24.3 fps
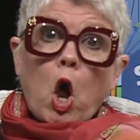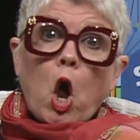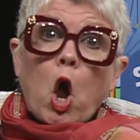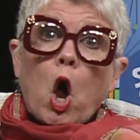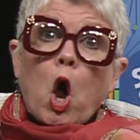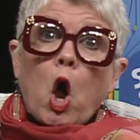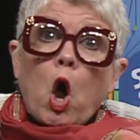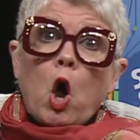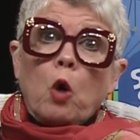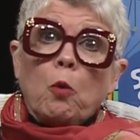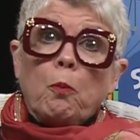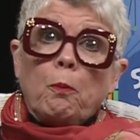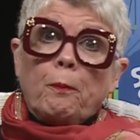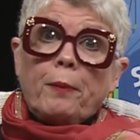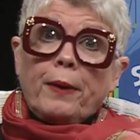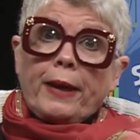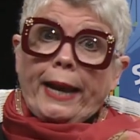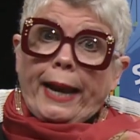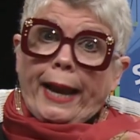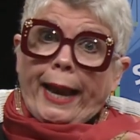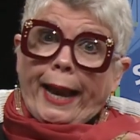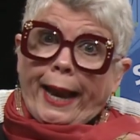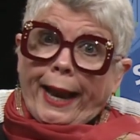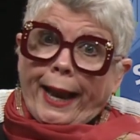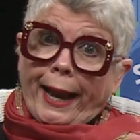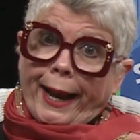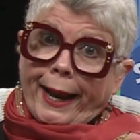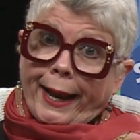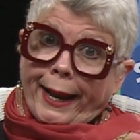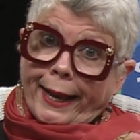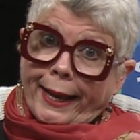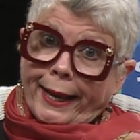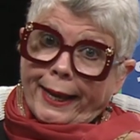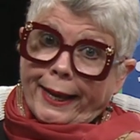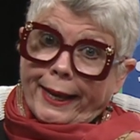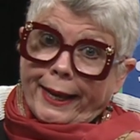open.
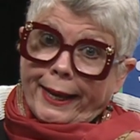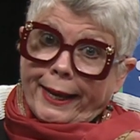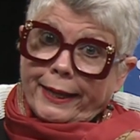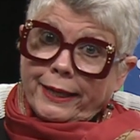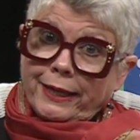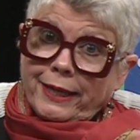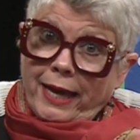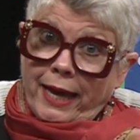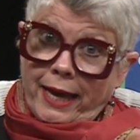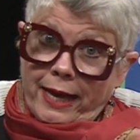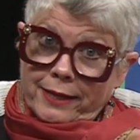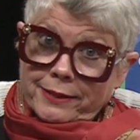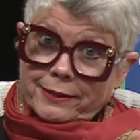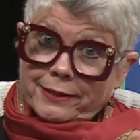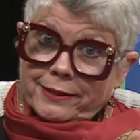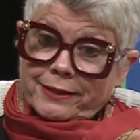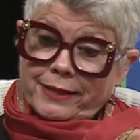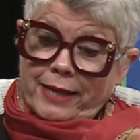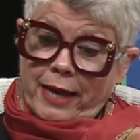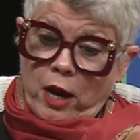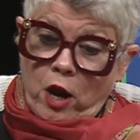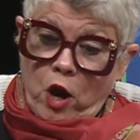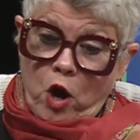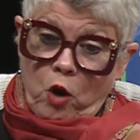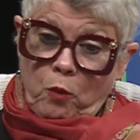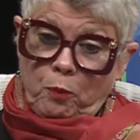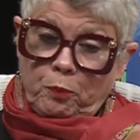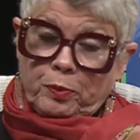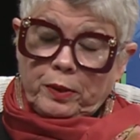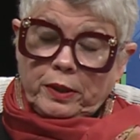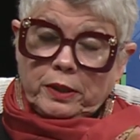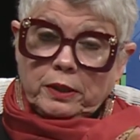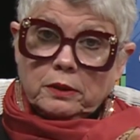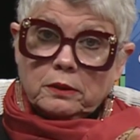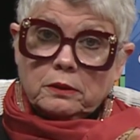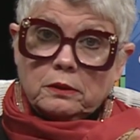Yes, they
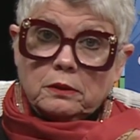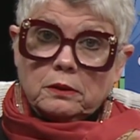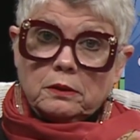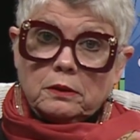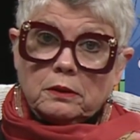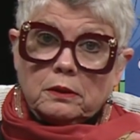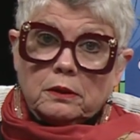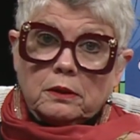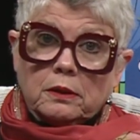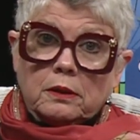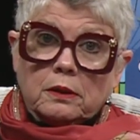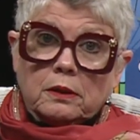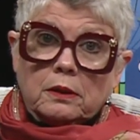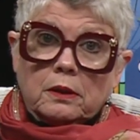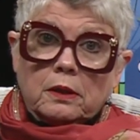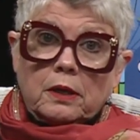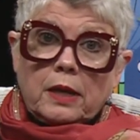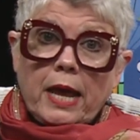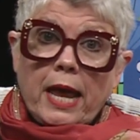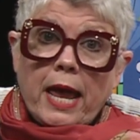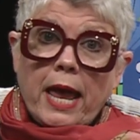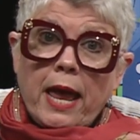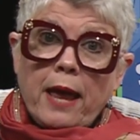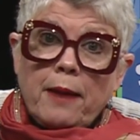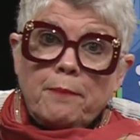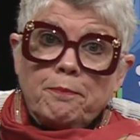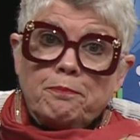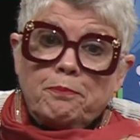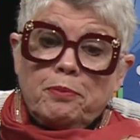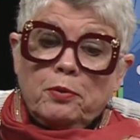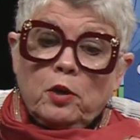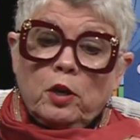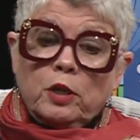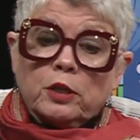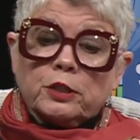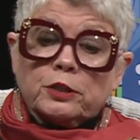open. And
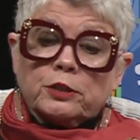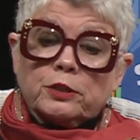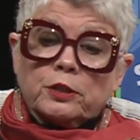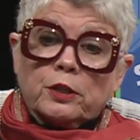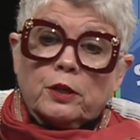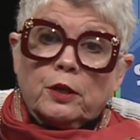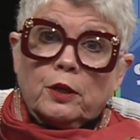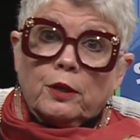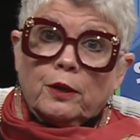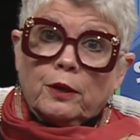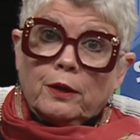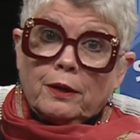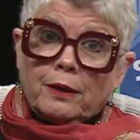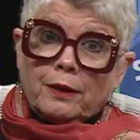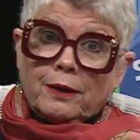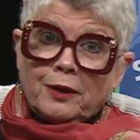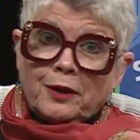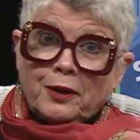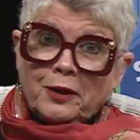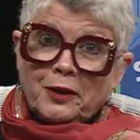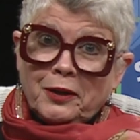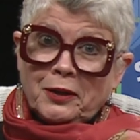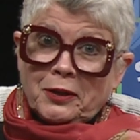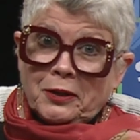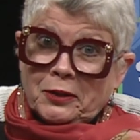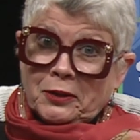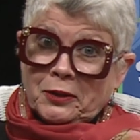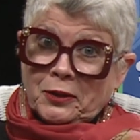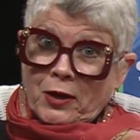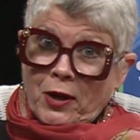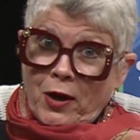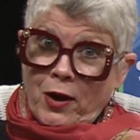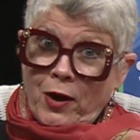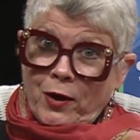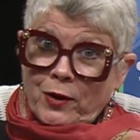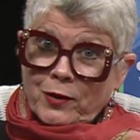books
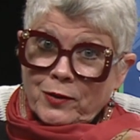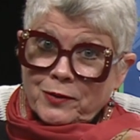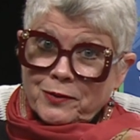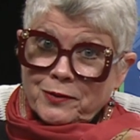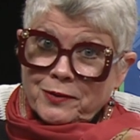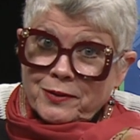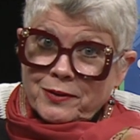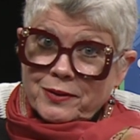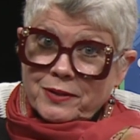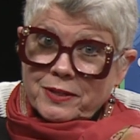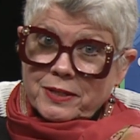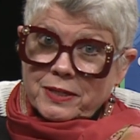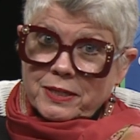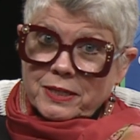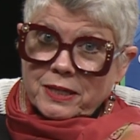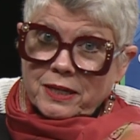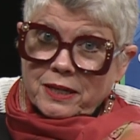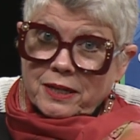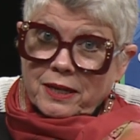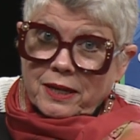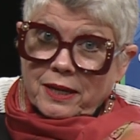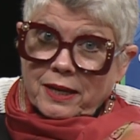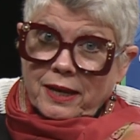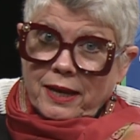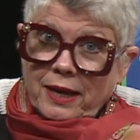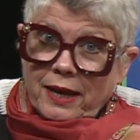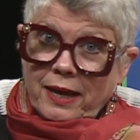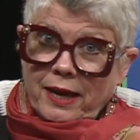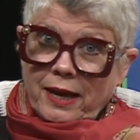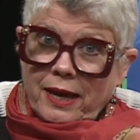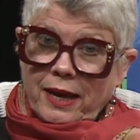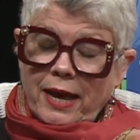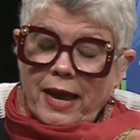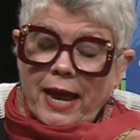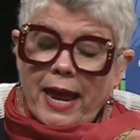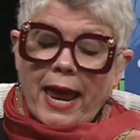close.
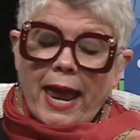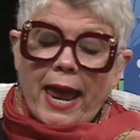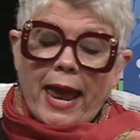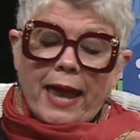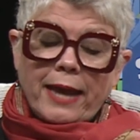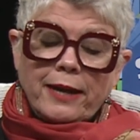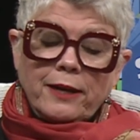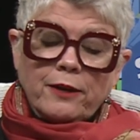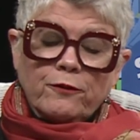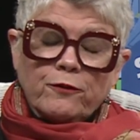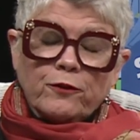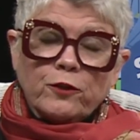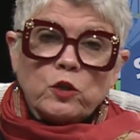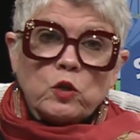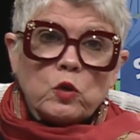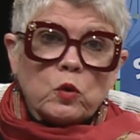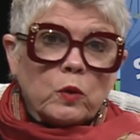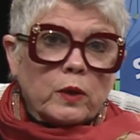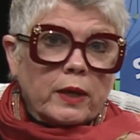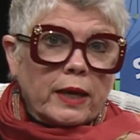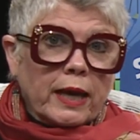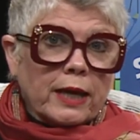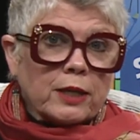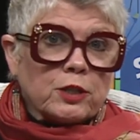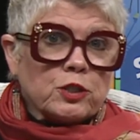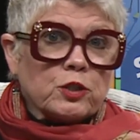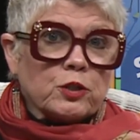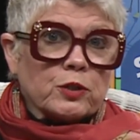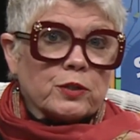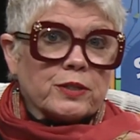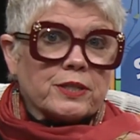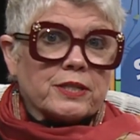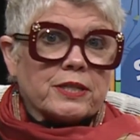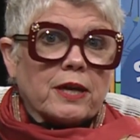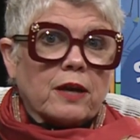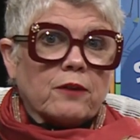And if you get
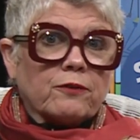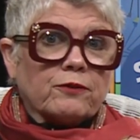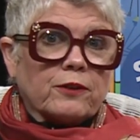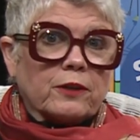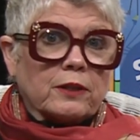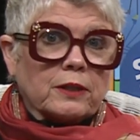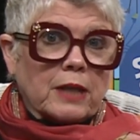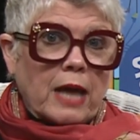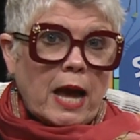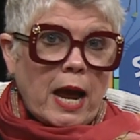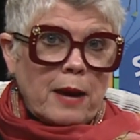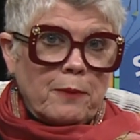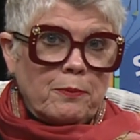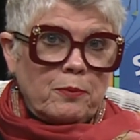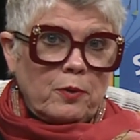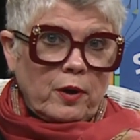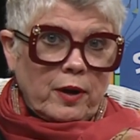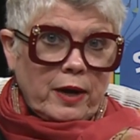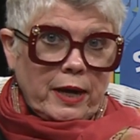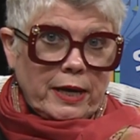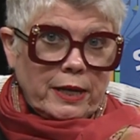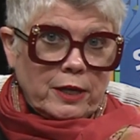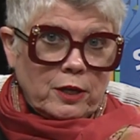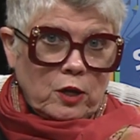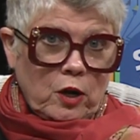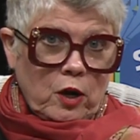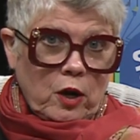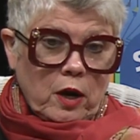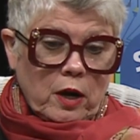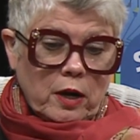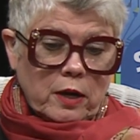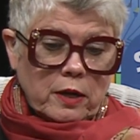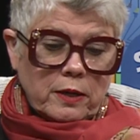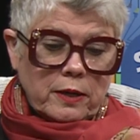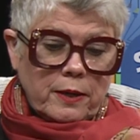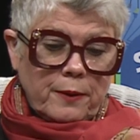yourself a library
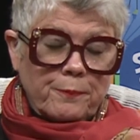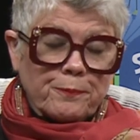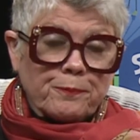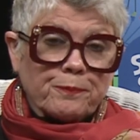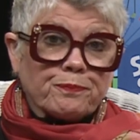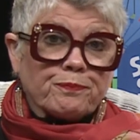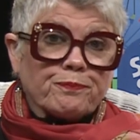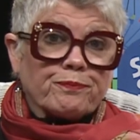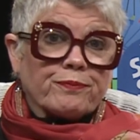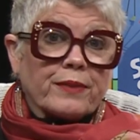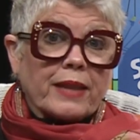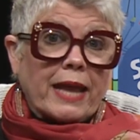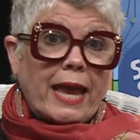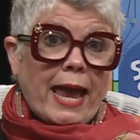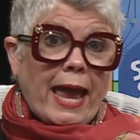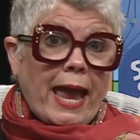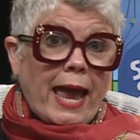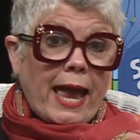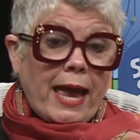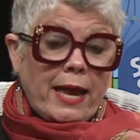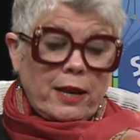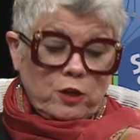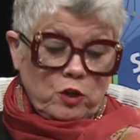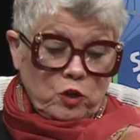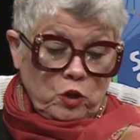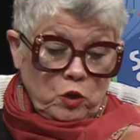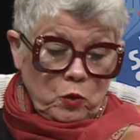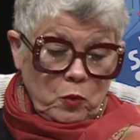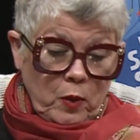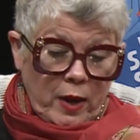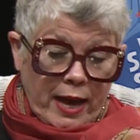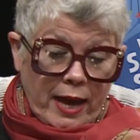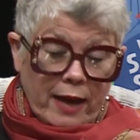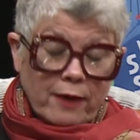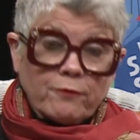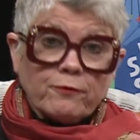card and you
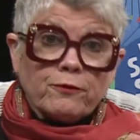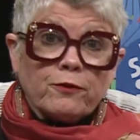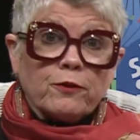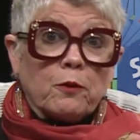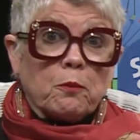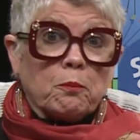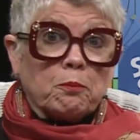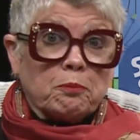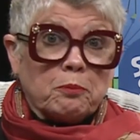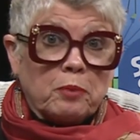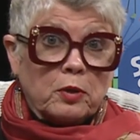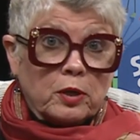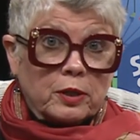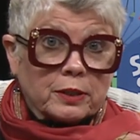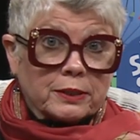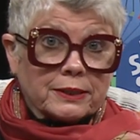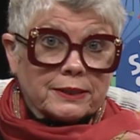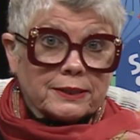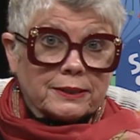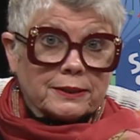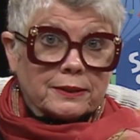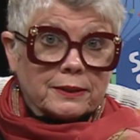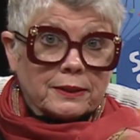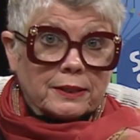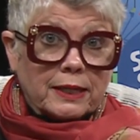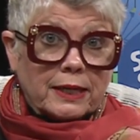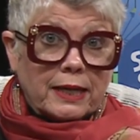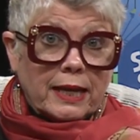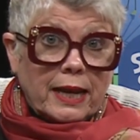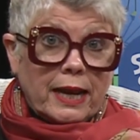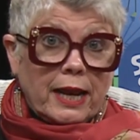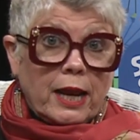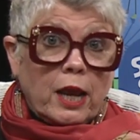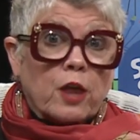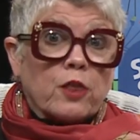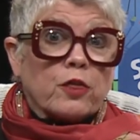have books,
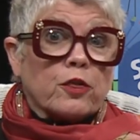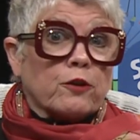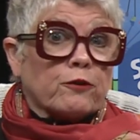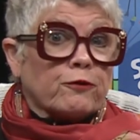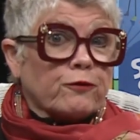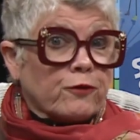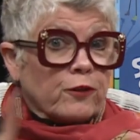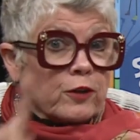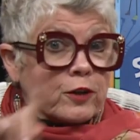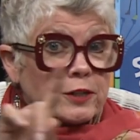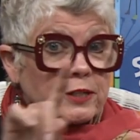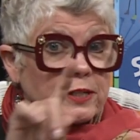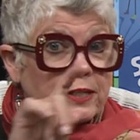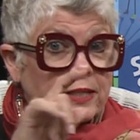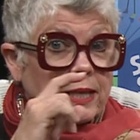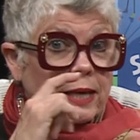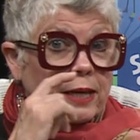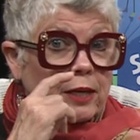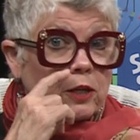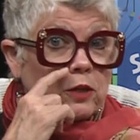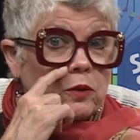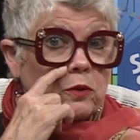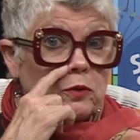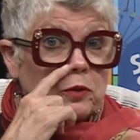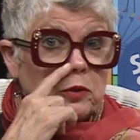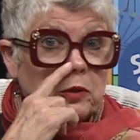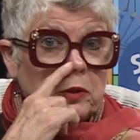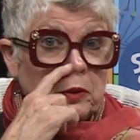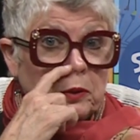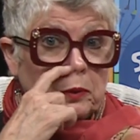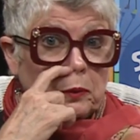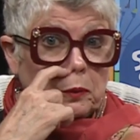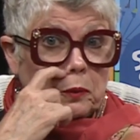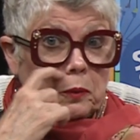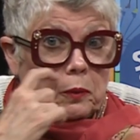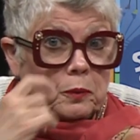the first thing you
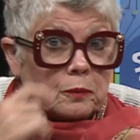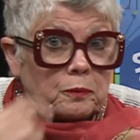do